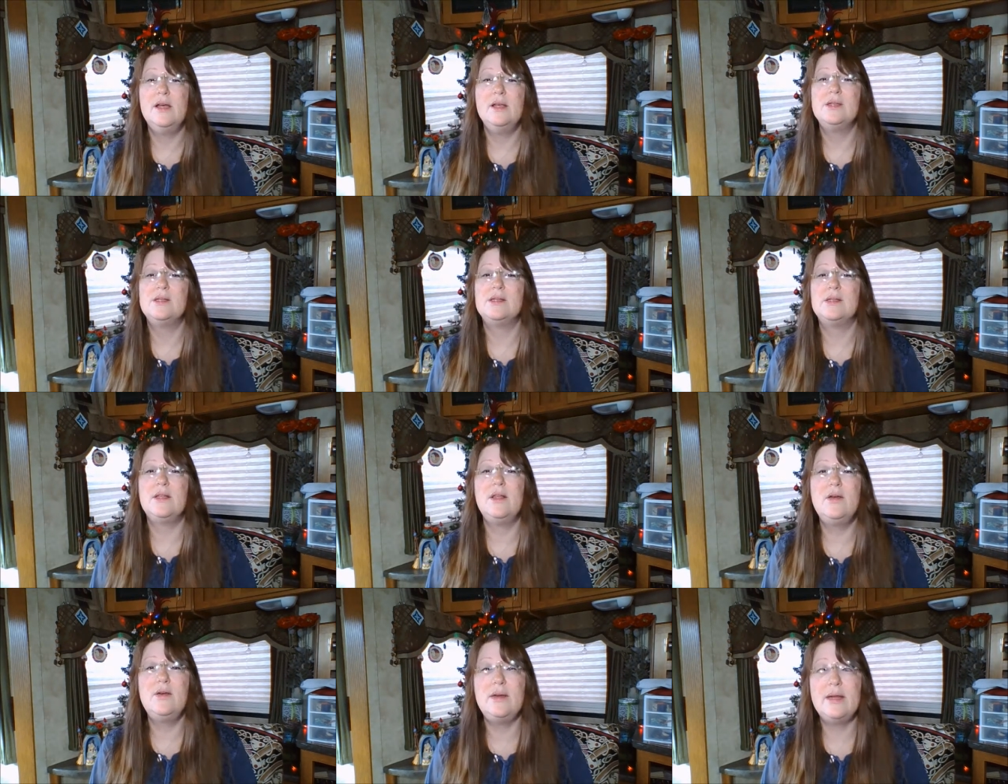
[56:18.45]

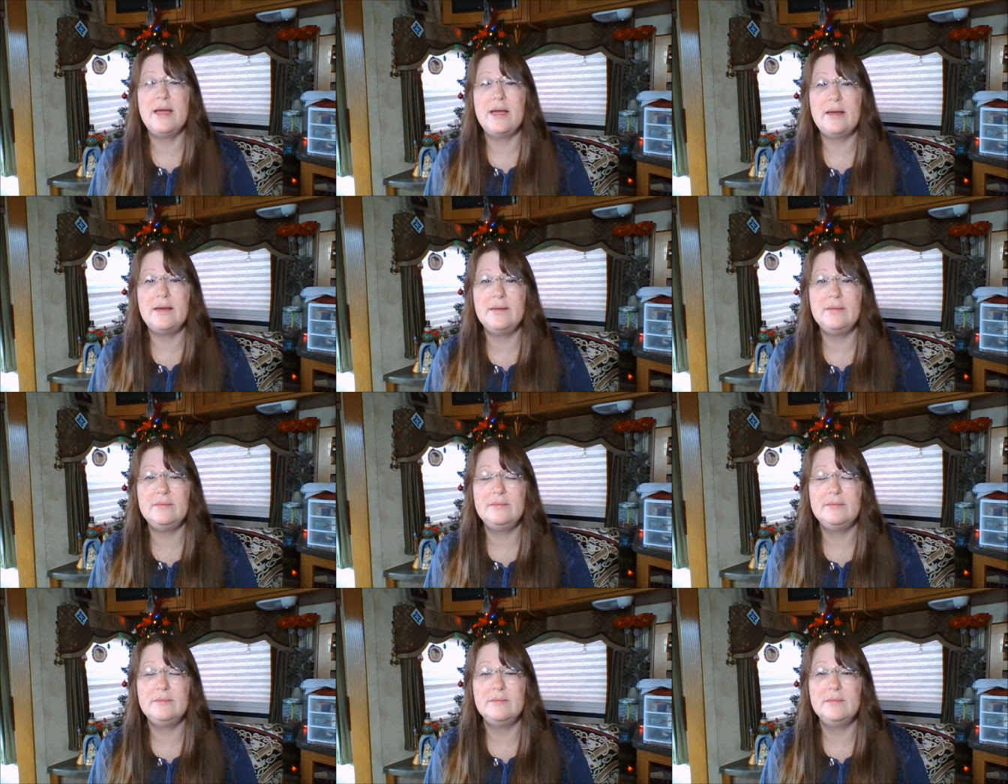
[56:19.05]
Slow
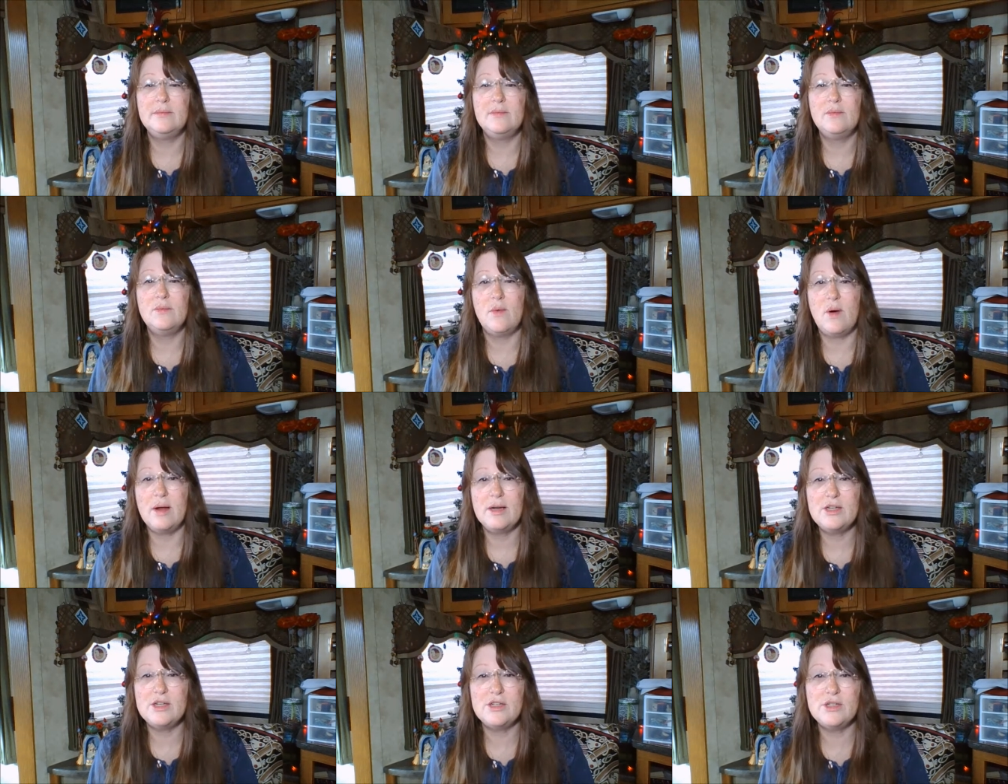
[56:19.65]
down,
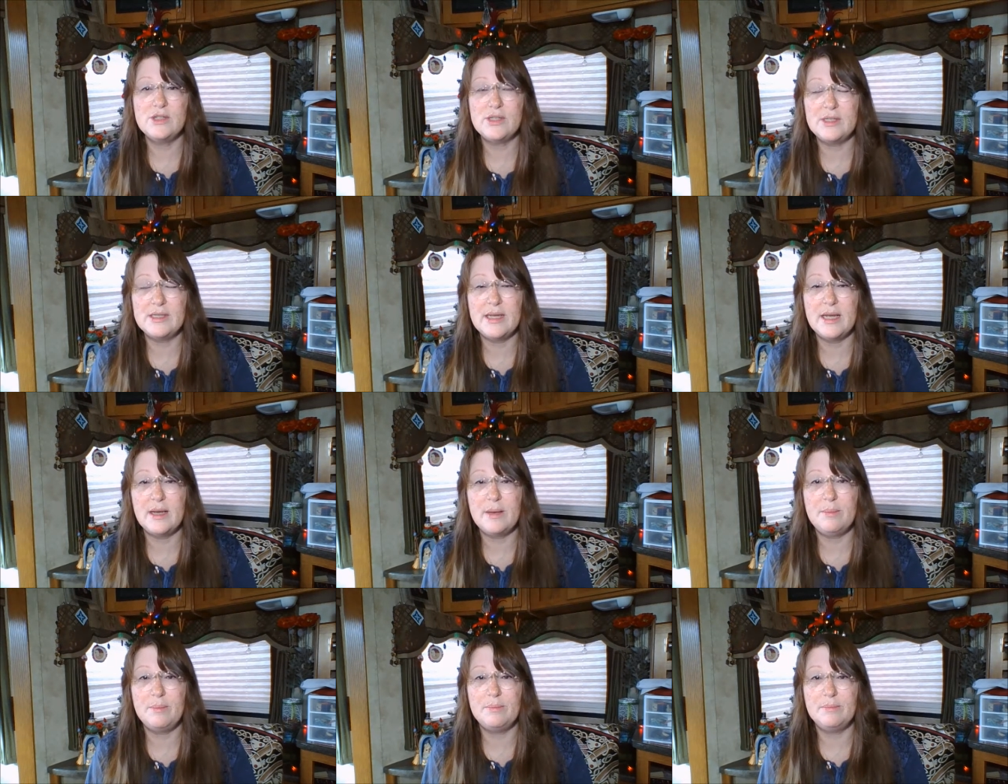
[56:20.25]
watch your
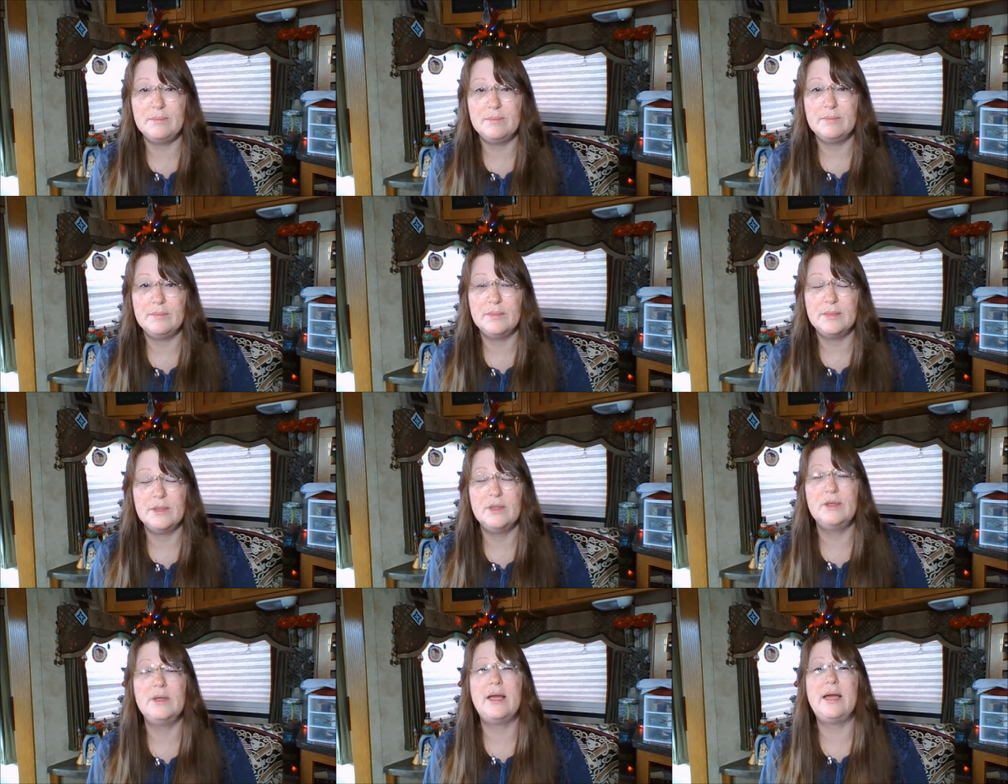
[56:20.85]
step,
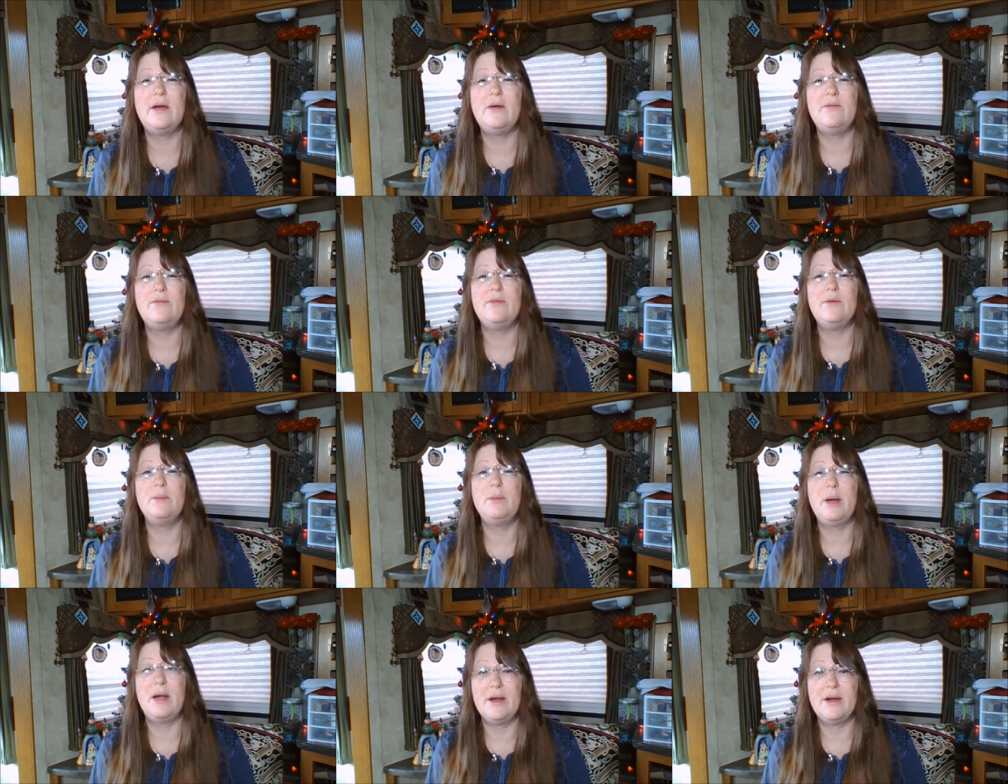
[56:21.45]
look out
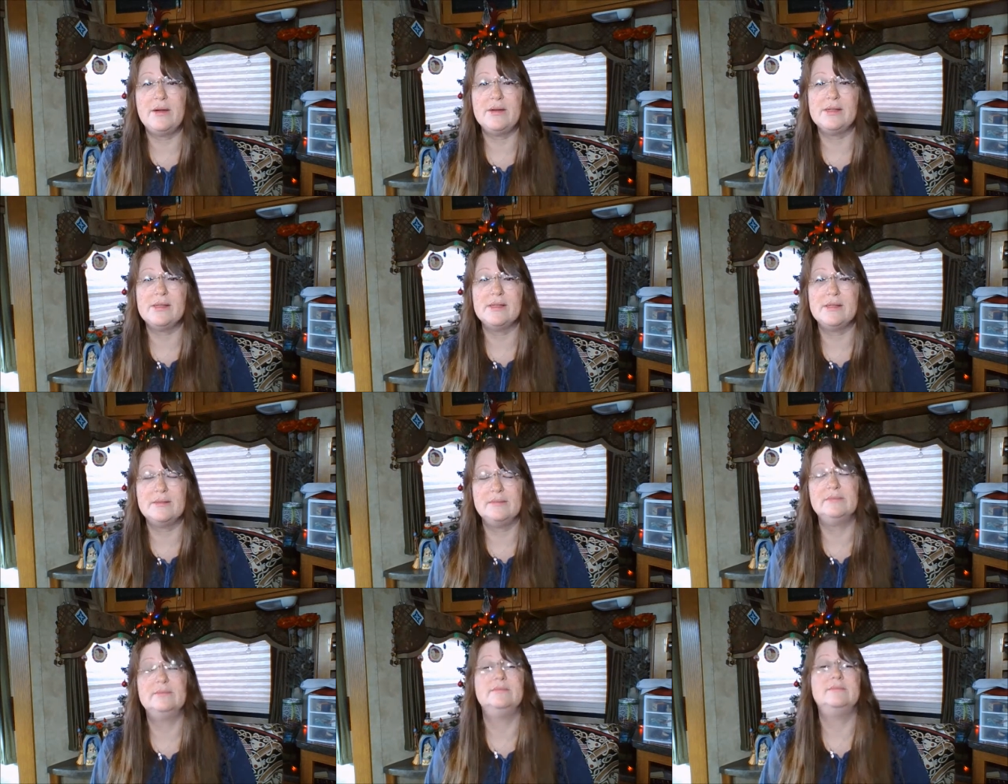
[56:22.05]
for
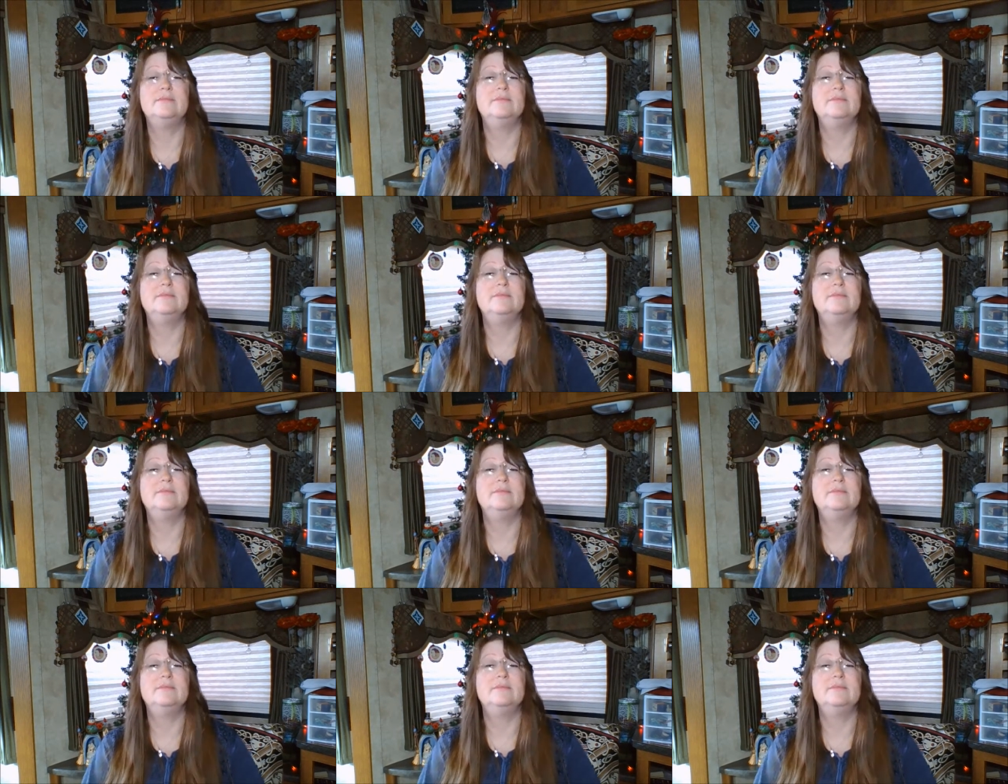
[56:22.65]
bears.